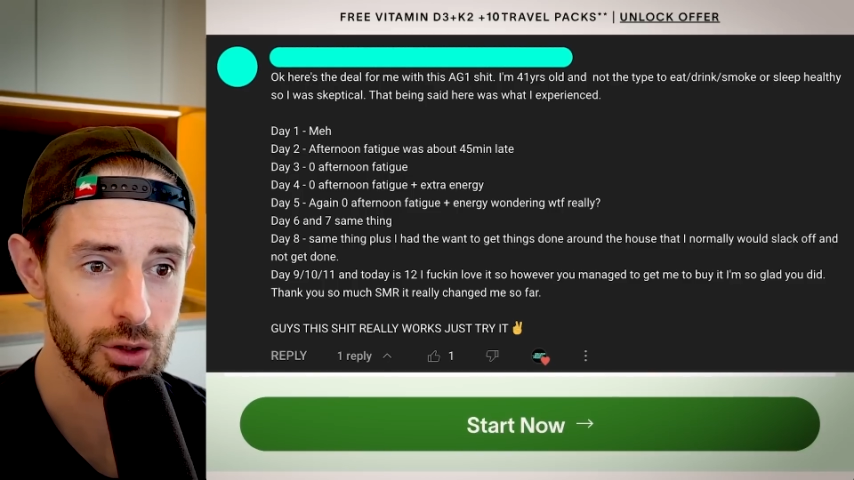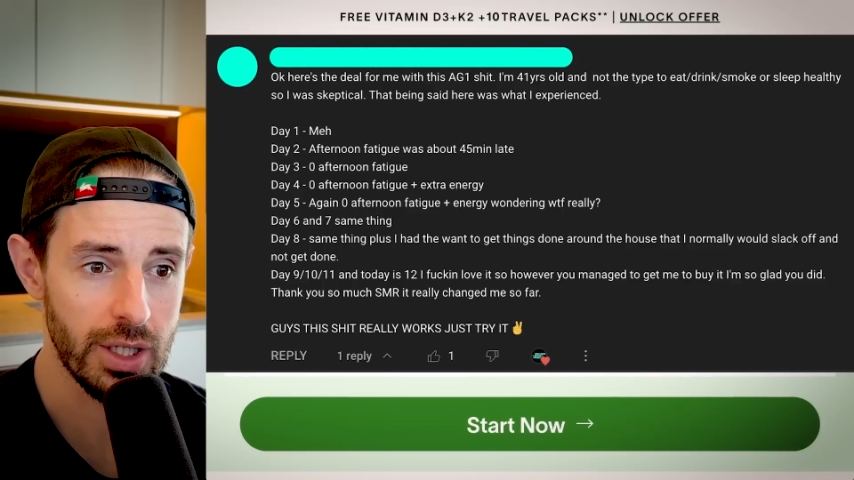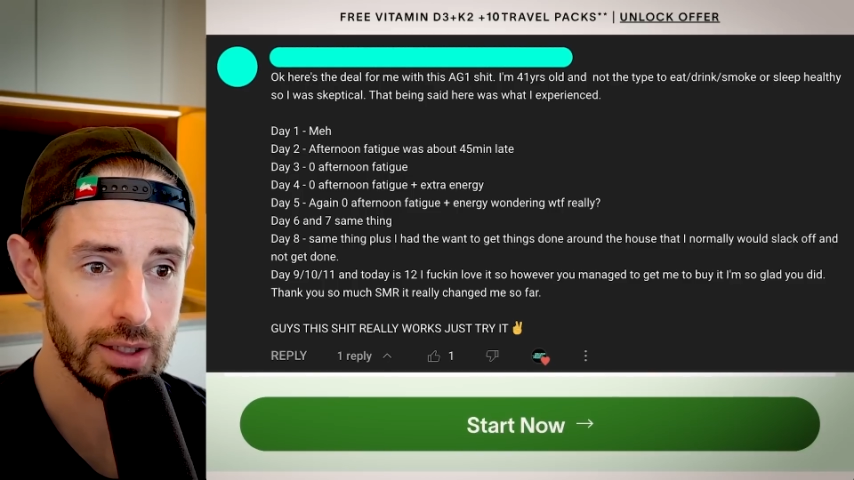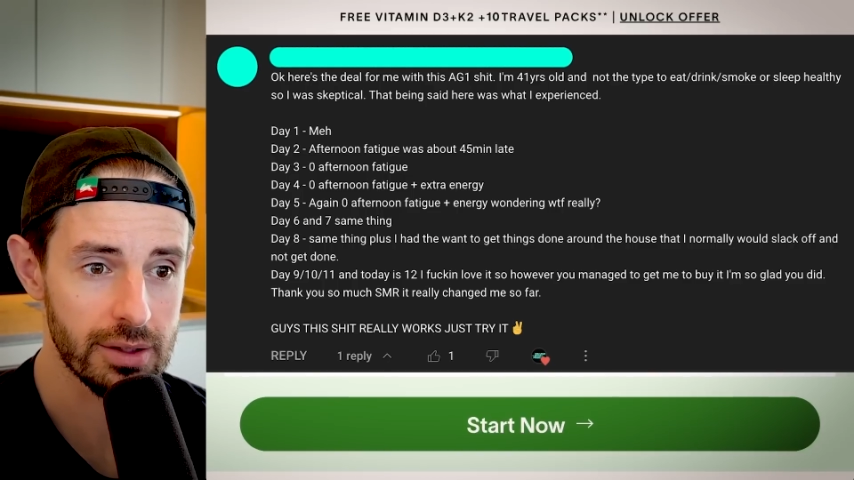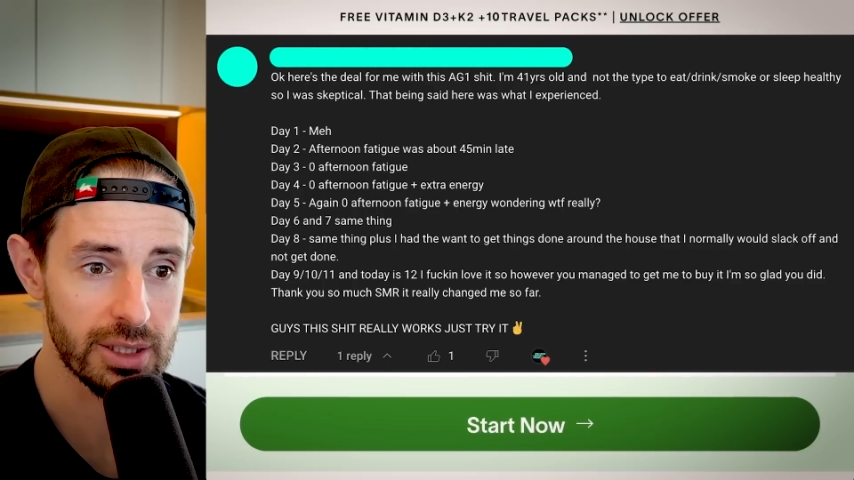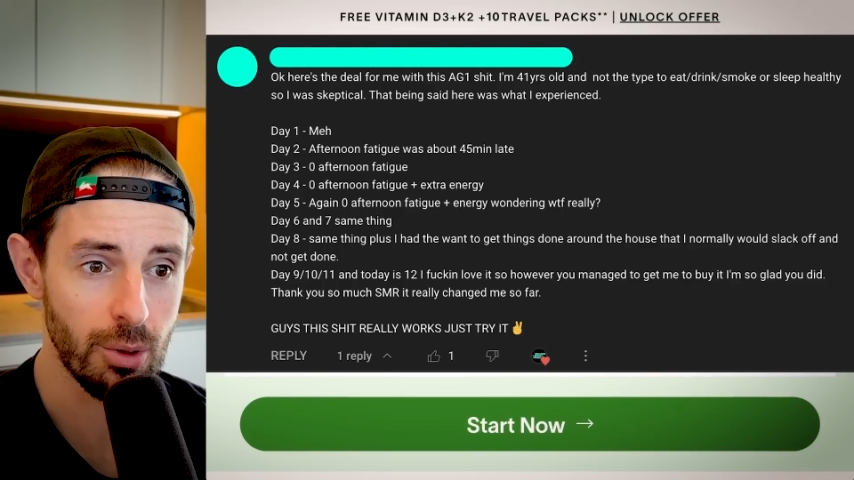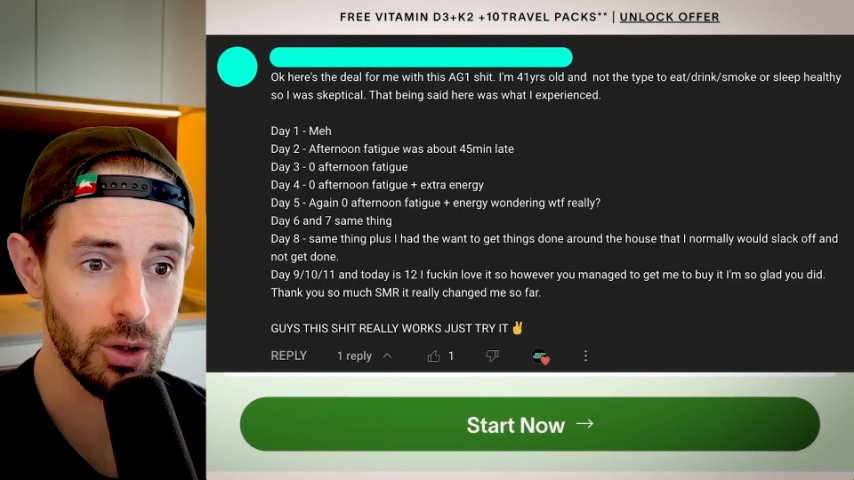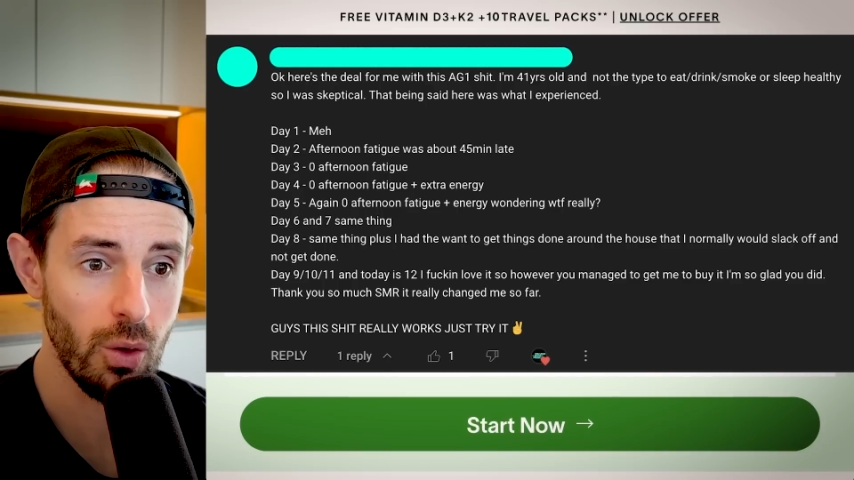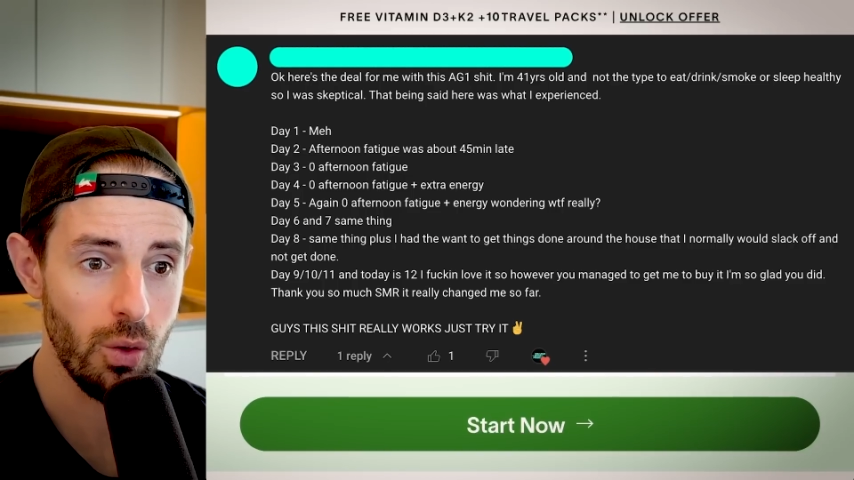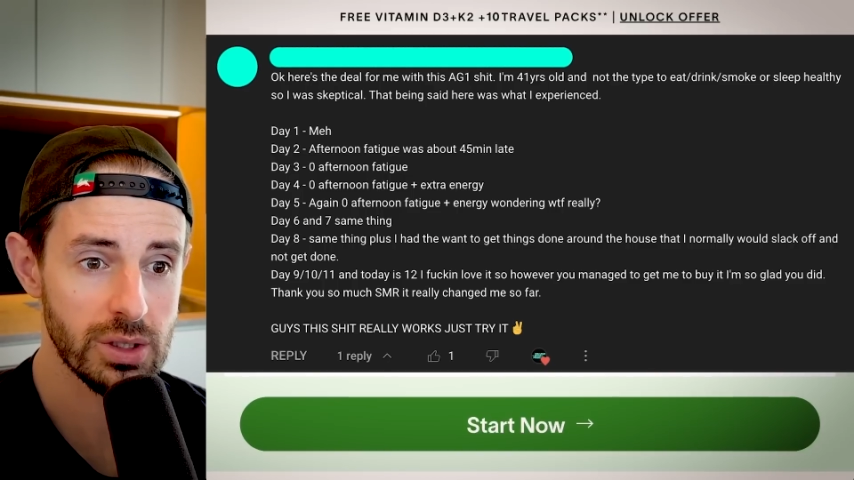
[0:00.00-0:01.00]
drink,
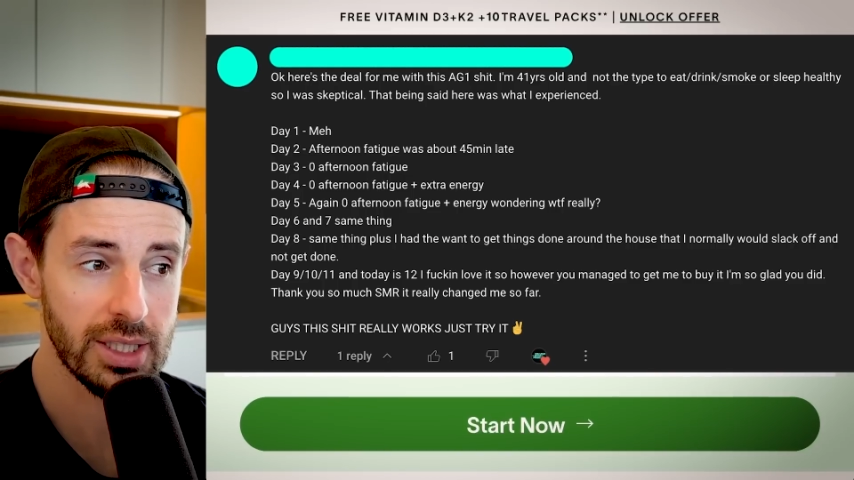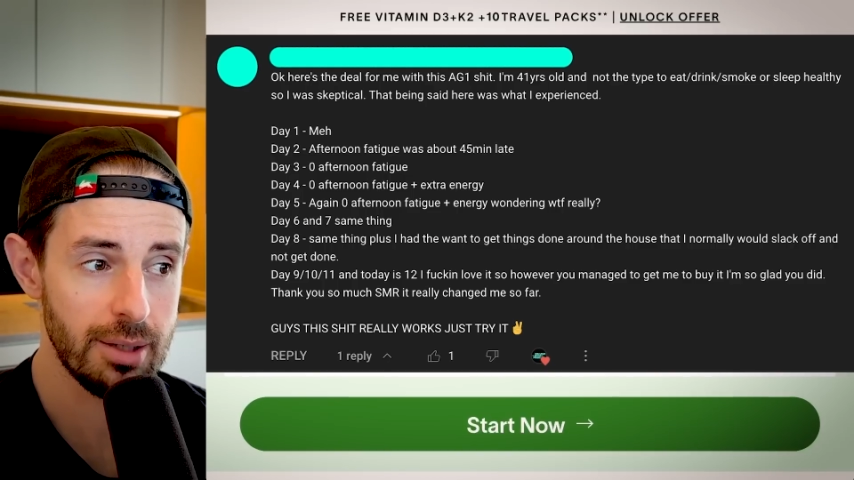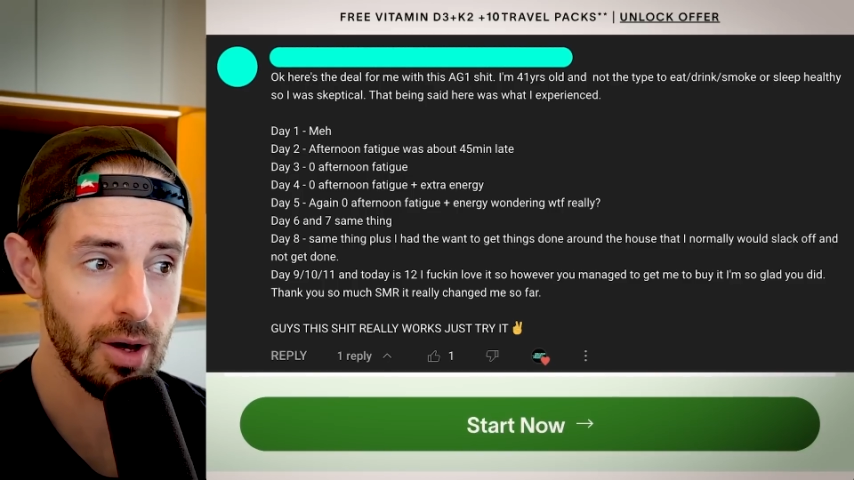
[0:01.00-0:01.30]
smoke, or sleep